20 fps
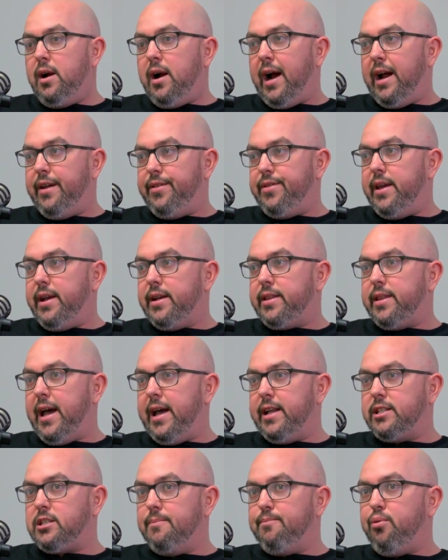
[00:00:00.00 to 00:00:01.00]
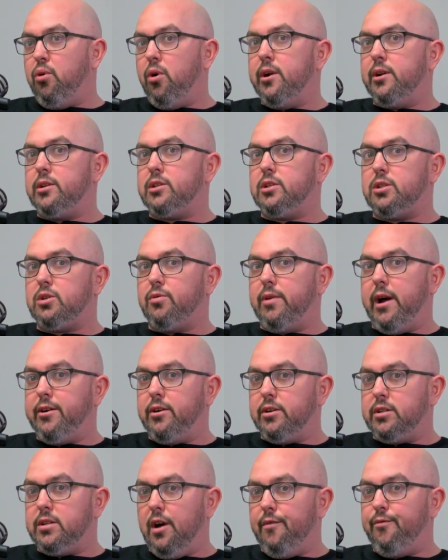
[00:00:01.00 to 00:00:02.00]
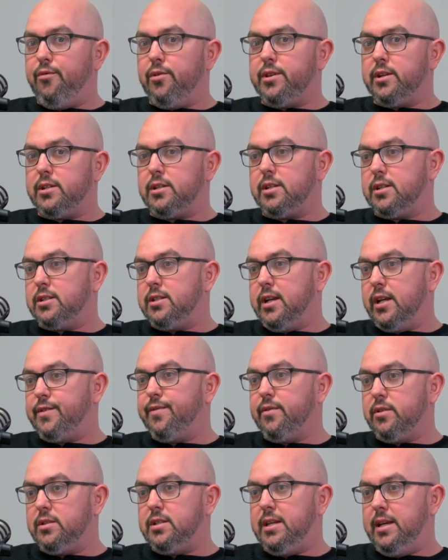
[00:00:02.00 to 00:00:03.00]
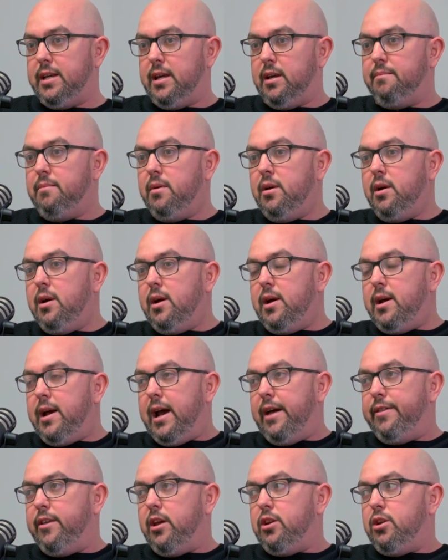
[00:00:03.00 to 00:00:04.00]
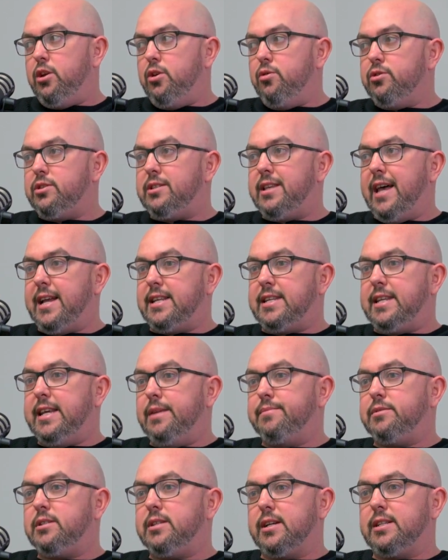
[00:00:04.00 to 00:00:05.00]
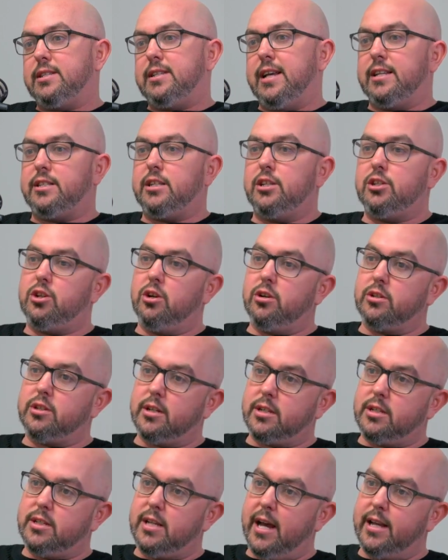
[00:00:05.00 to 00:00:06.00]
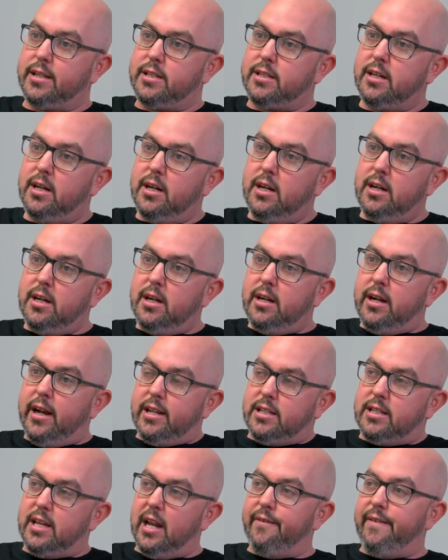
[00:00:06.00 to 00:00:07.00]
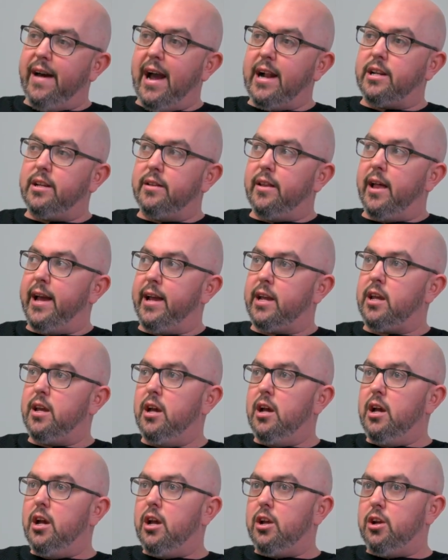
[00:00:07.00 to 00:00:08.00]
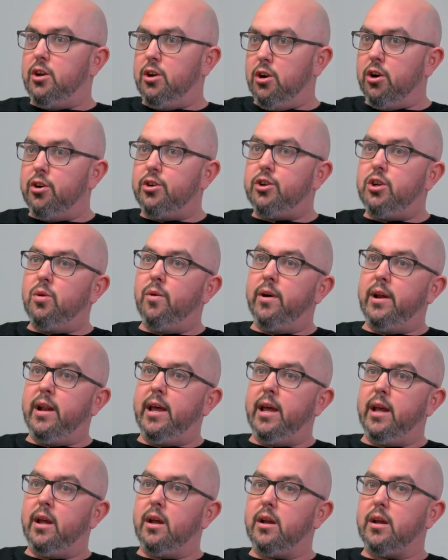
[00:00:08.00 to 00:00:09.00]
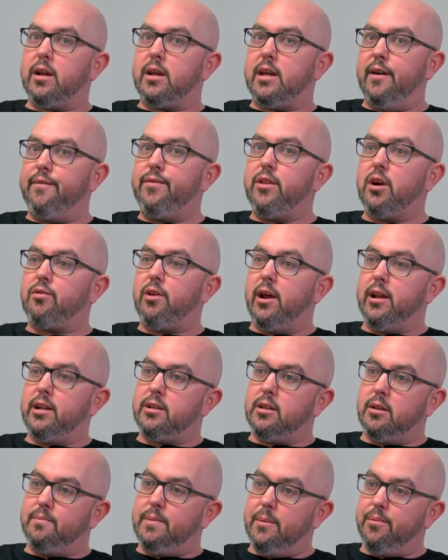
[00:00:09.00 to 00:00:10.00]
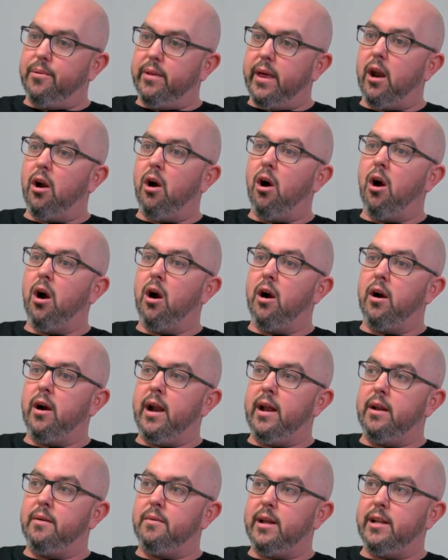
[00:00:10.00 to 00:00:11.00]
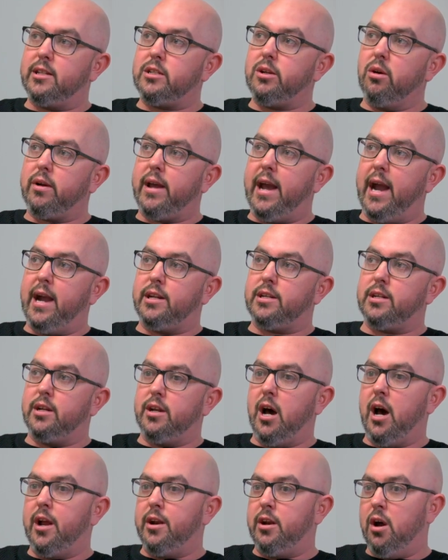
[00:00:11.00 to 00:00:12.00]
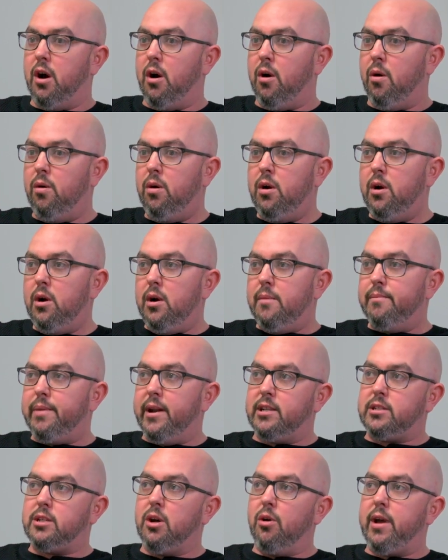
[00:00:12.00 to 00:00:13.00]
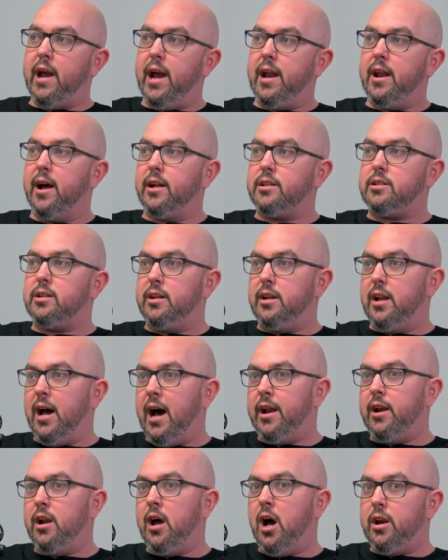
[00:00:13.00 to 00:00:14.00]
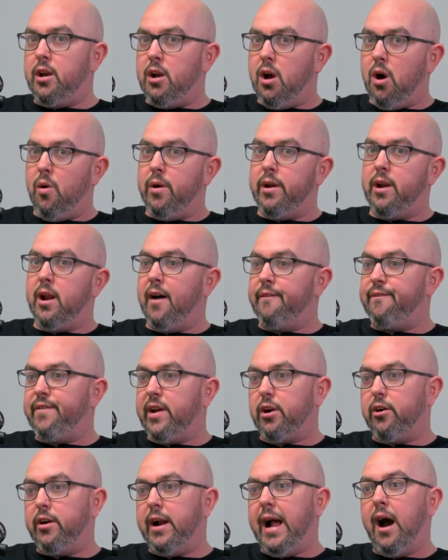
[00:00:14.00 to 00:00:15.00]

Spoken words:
I think that it's important to surround yourself with a successful team and then use that team's success as your success. Instead of acting like you're doing it, give the credit to the people that are. And it's okay to not know, but it's okay not to not know and not figure it